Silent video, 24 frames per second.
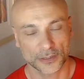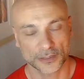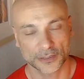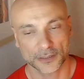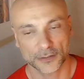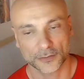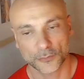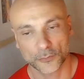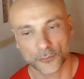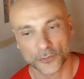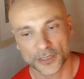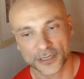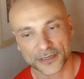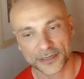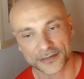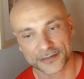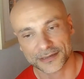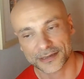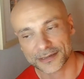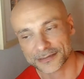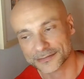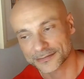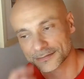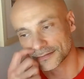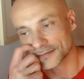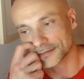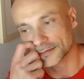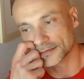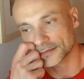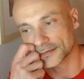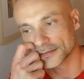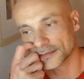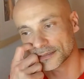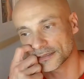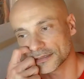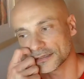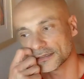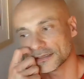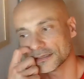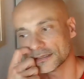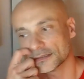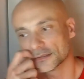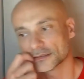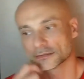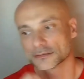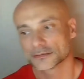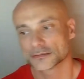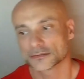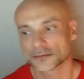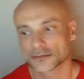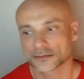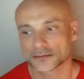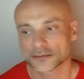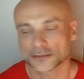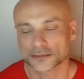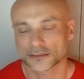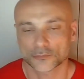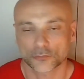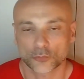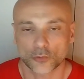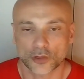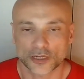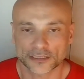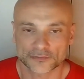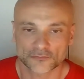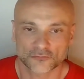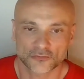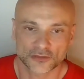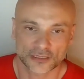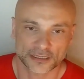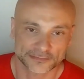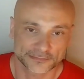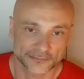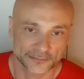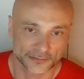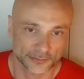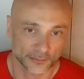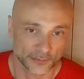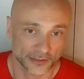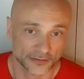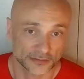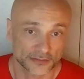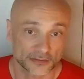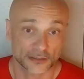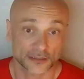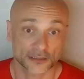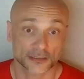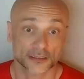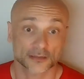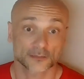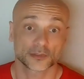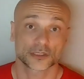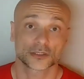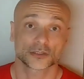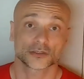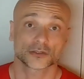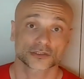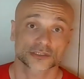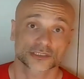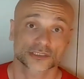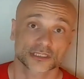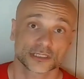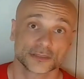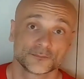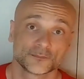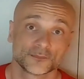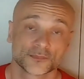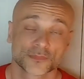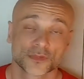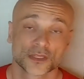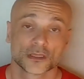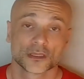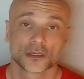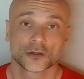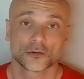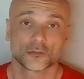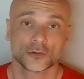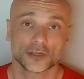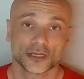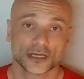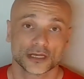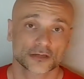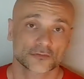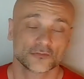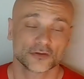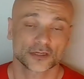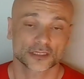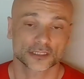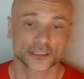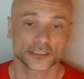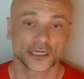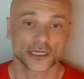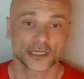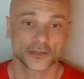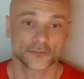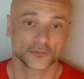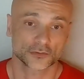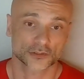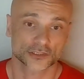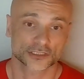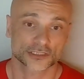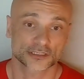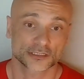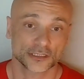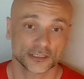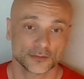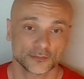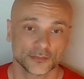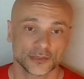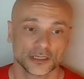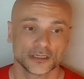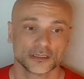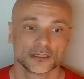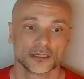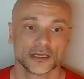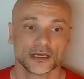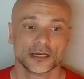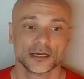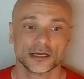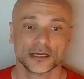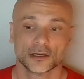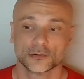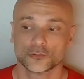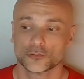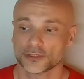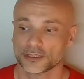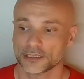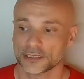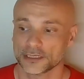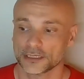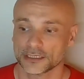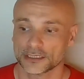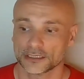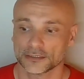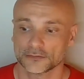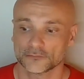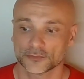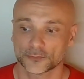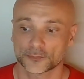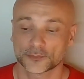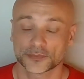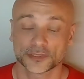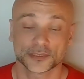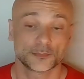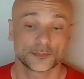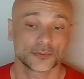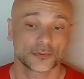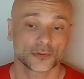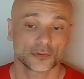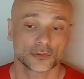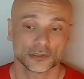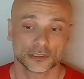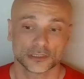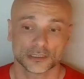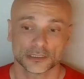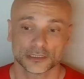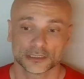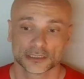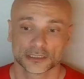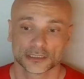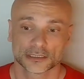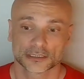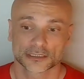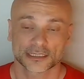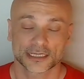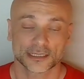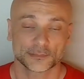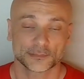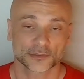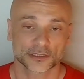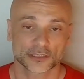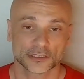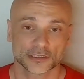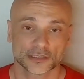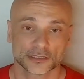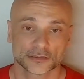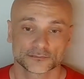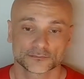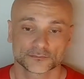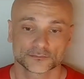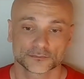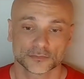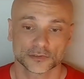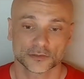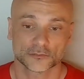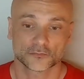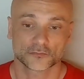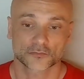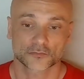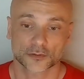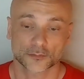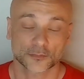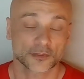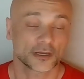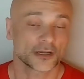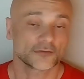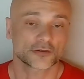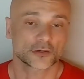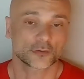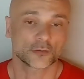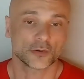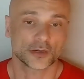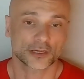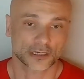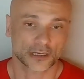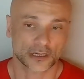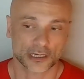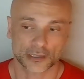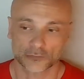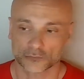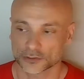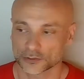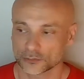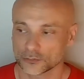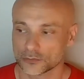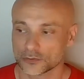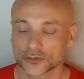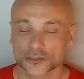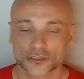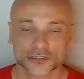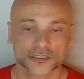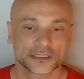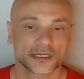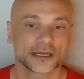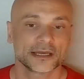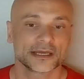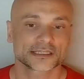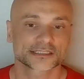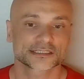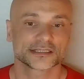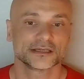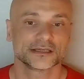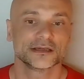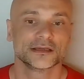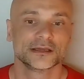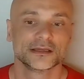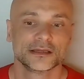Uh, we are lucky uh, in Wildfly team, I think, because uh, we are a very diverse team. Uh, mm-hmm. we have people uh, coming uh, from everywhere around the world as